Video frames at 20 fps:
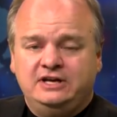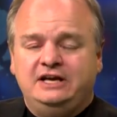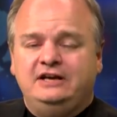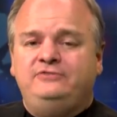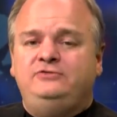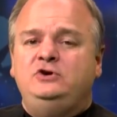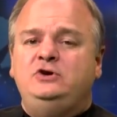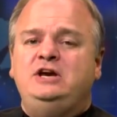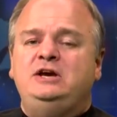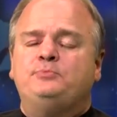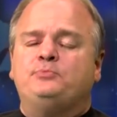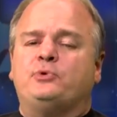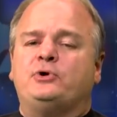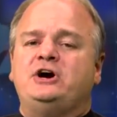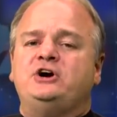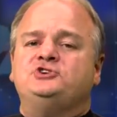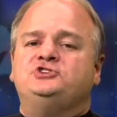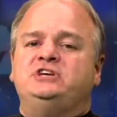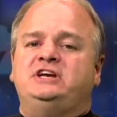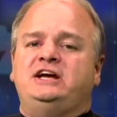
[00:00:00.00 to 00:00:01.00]
If you need
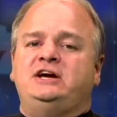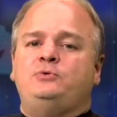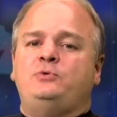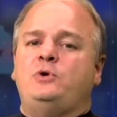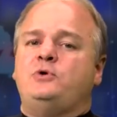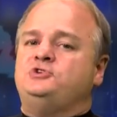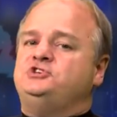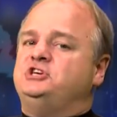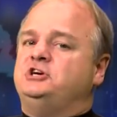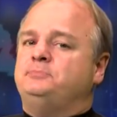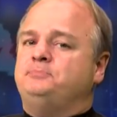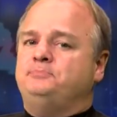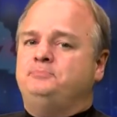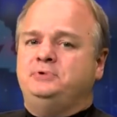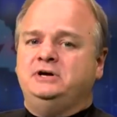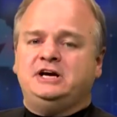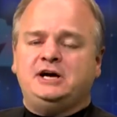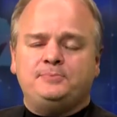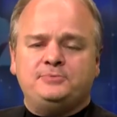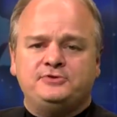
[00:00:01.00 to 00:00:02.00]
prayer today, we want you to
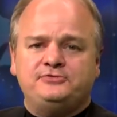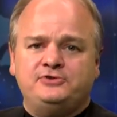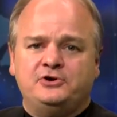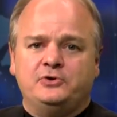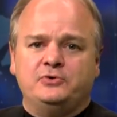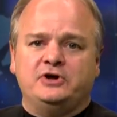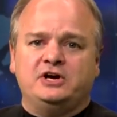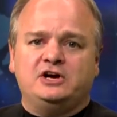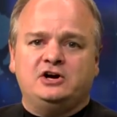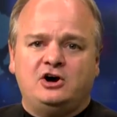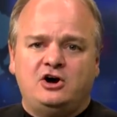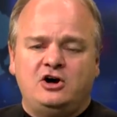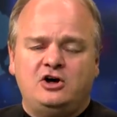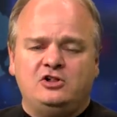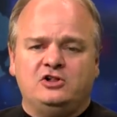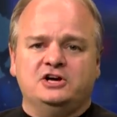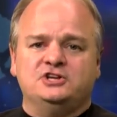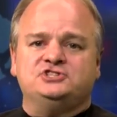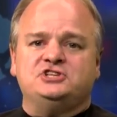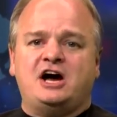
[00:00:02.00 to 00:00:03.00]
pick up the phone and
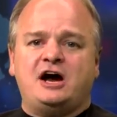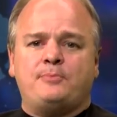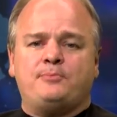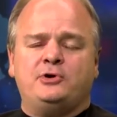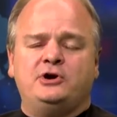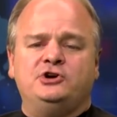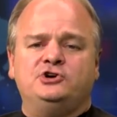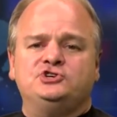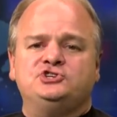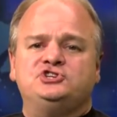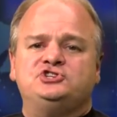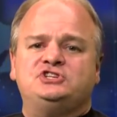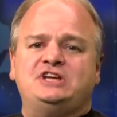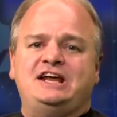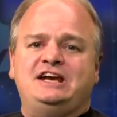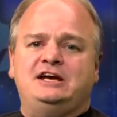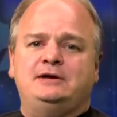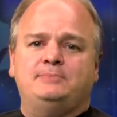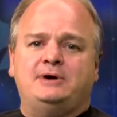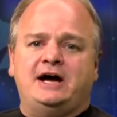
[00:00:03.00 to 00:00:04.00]
call us. Operators are
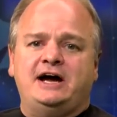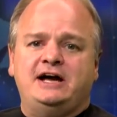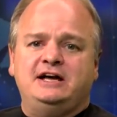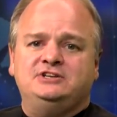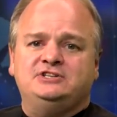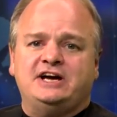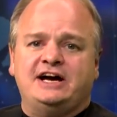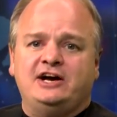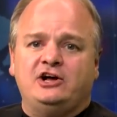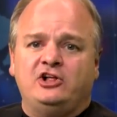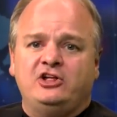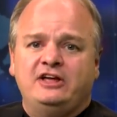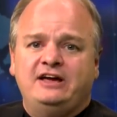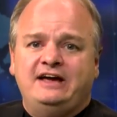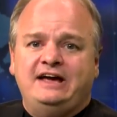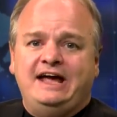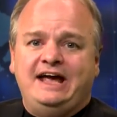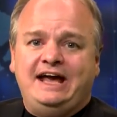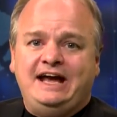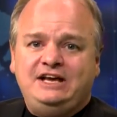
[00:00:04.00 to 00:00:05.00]
standing by. Dial
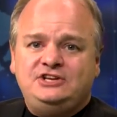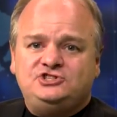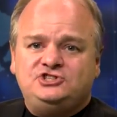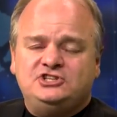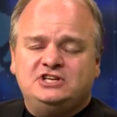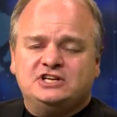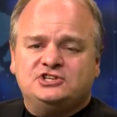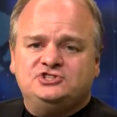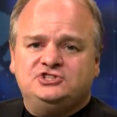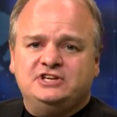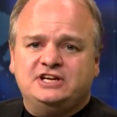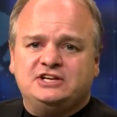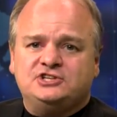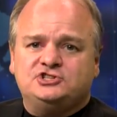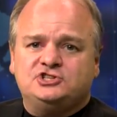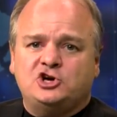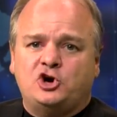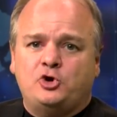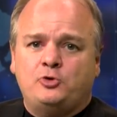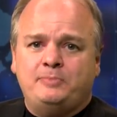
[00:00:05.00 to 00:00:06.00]

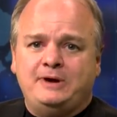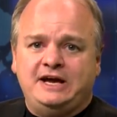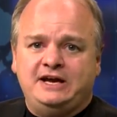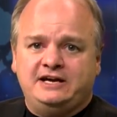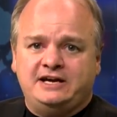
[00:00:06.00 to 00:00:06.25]
866 Obey